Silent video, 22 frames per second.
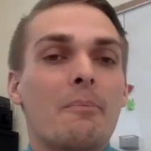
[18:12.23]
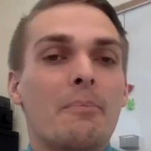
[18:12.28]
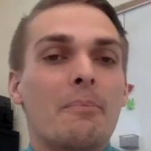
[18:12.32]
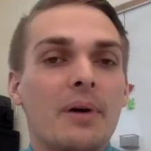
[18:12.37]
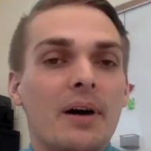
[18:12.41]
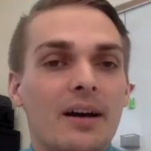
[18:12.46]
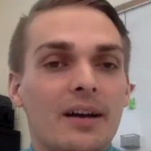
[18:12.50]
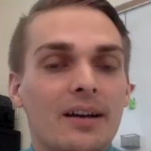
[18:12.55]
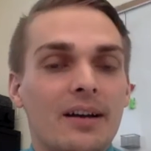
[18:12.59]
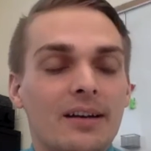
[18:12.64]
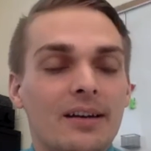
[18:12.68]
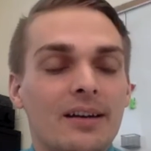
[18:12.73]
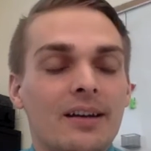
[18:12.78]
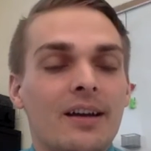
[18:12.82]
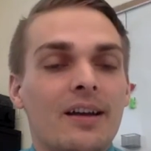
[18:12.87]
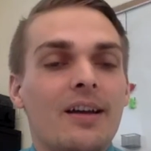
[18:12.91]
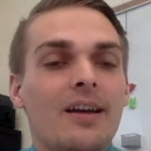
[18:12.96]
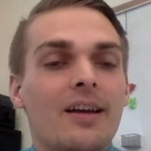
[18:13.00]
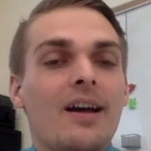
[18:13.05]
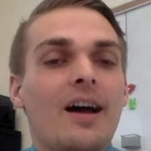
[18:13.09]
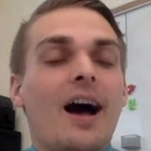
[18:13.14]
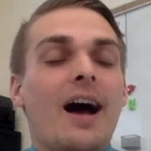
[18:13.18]
but
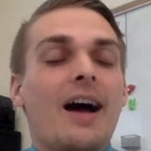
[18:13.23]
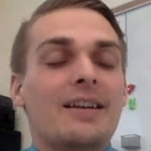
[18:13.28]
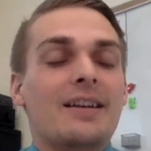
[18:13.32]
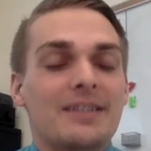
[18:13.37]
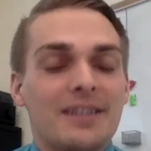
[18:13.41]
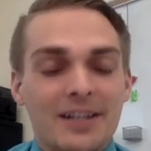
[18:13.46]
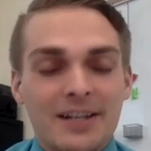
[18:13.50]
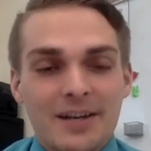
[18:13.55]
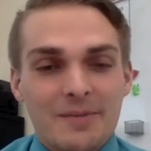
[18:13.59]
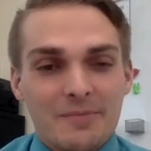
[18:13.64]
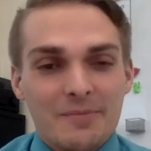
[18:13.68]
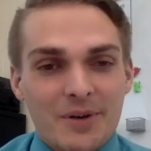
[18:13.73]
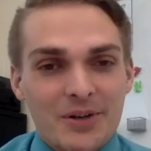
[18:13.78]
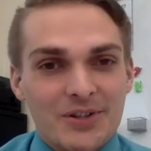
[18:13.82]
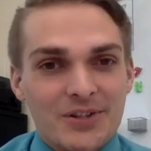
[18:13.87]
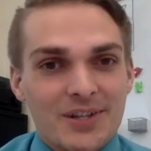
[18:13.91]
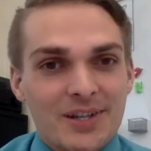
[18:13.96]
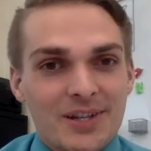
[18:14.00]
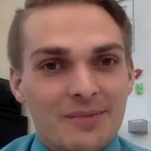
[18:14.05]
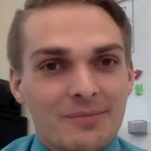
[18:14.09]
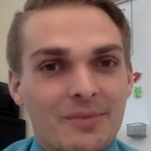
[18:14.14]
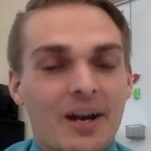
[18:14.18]
I did get
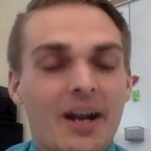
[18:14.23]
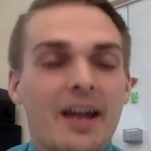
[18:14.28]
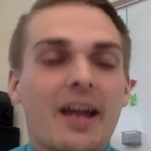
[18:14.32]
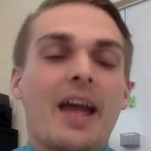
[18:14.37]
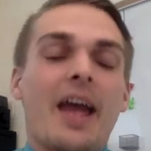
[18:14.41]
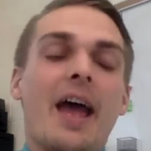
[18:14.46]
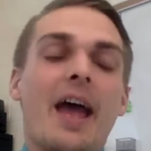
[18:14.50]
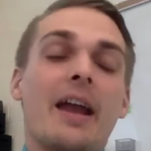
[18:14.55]
most of them right.